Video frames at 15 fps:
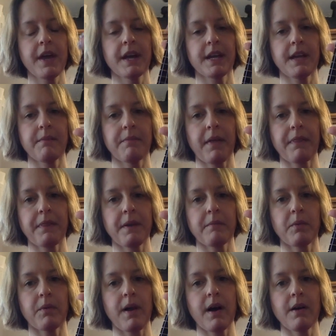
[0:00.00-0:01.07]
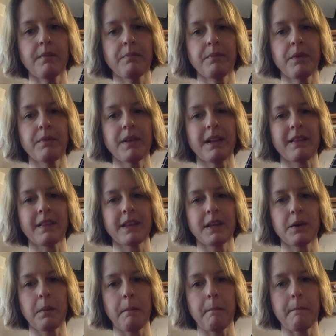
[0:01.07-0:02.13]
Keep that thumb around, move it a
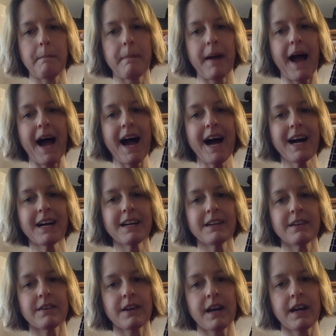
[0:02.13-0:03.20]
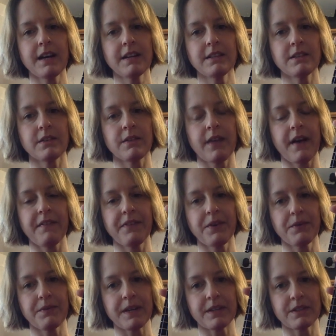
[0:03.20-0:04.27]
little back, okay, so that
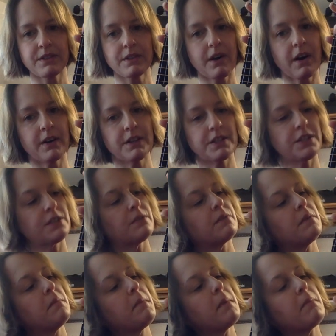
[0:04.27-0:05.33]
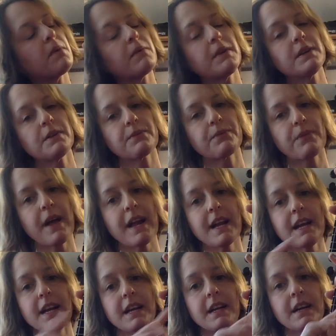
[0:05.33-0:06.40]
your fingers are arched. Remember, when you're
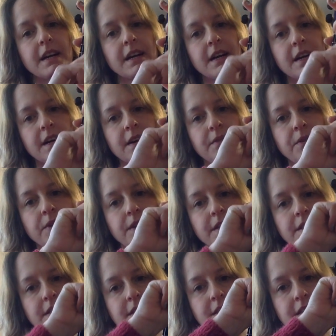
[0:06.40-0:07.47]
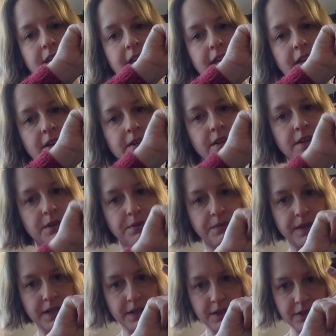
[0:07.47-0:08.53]
fretting, if you can stick your other
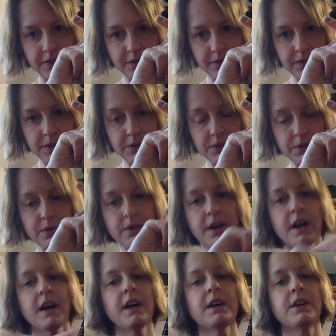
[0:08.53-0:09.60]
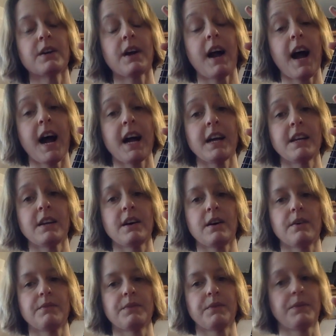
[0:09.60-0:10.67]
finger through, you're high
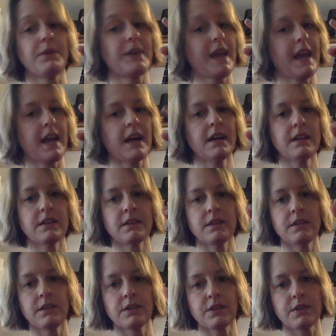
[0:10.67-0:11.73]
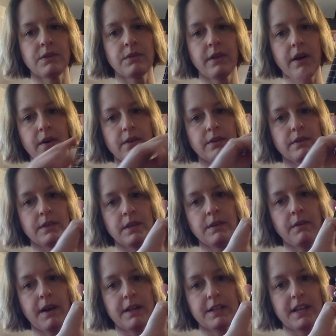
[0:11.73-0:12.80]
enough. If you can't, you're too low. So you
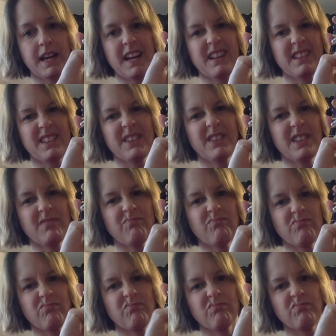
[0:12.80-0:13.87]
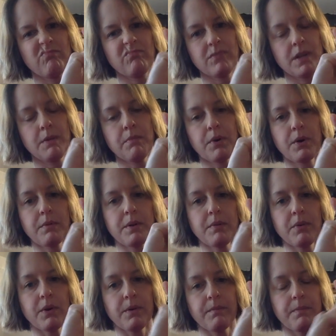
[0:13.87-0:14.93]
watch, can't do it.
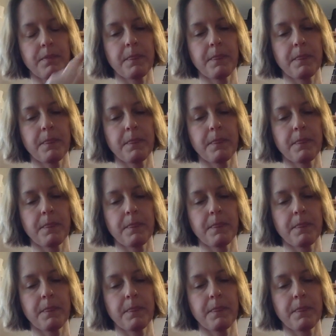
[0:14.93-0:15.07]
Impermeable.